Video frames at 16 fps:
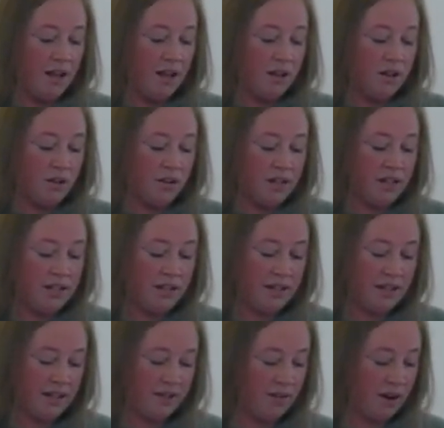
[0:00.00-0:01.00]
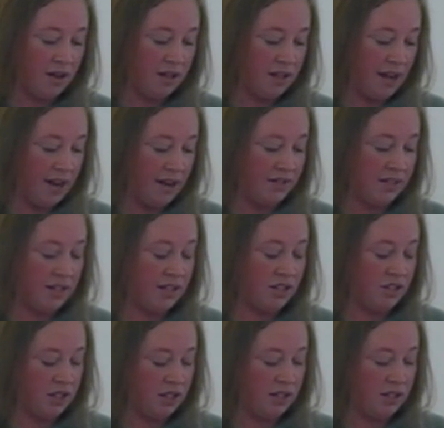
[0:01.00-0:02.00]
Learning to live our lives as
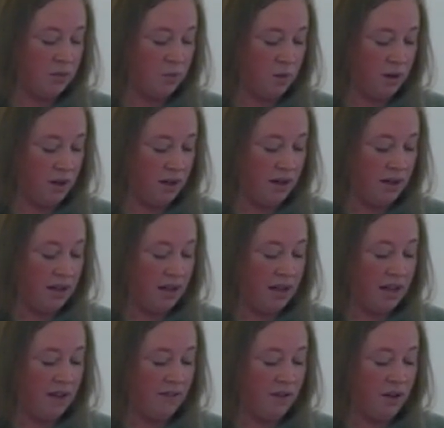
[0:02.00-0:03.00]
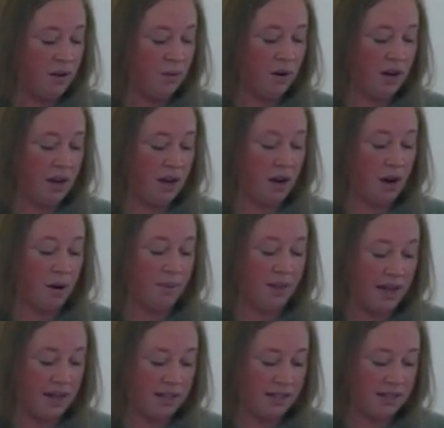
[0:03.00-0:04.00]
Jesus would if he were in our
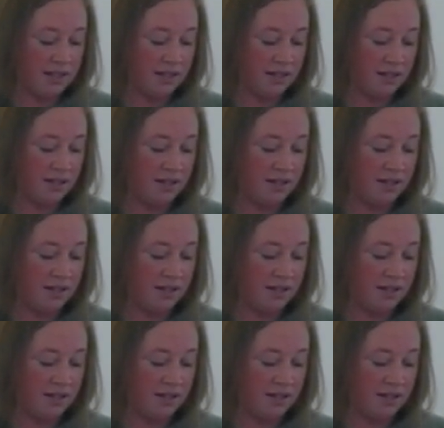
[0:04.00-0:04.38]
place.